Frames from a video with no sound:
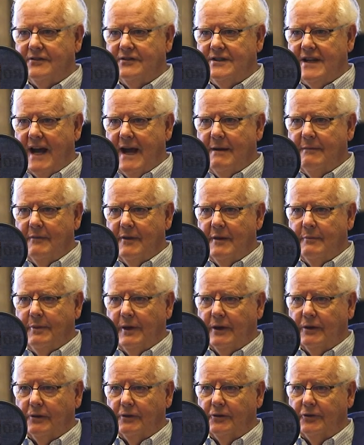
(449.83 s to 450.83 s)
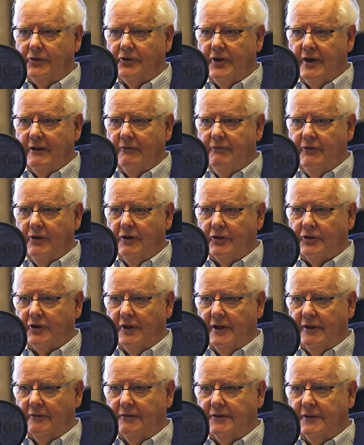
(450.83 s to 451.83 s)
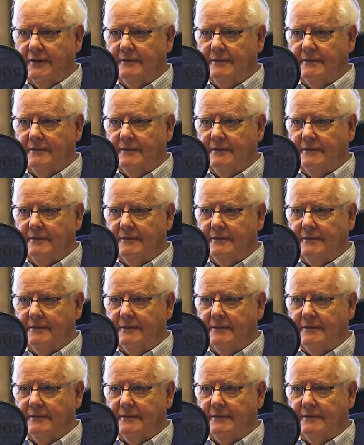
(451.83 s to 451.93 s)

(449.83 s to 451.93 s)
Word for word: damn the polls, think for yourself.